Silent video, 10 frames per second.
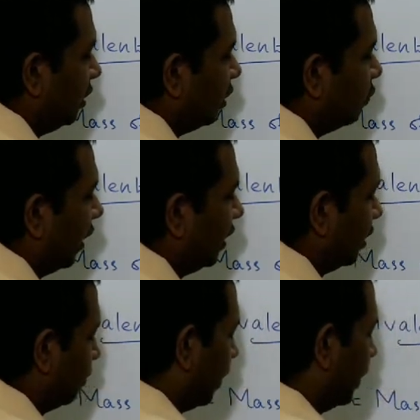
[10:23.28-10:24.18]

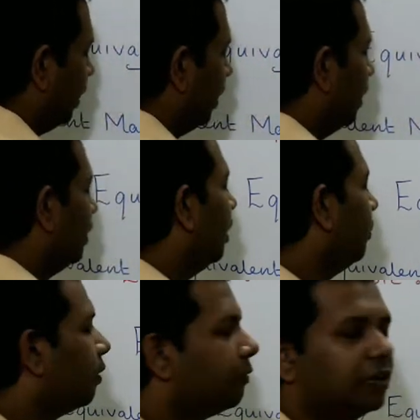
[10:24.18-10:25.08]
divided by
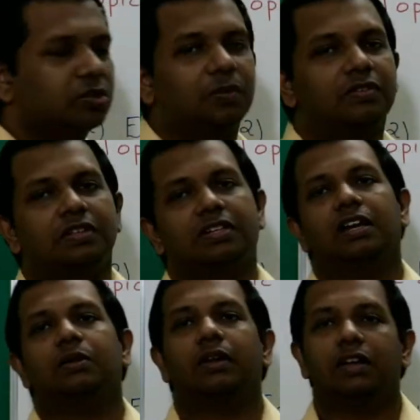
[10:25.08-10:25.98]
number of H plus it
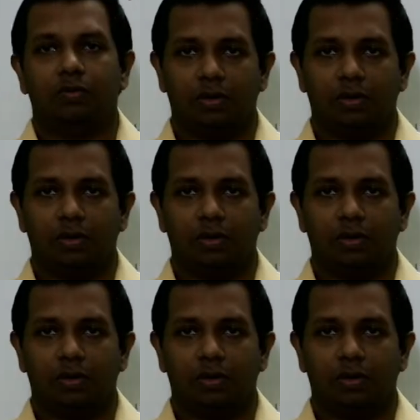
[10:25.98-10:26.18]
can donate.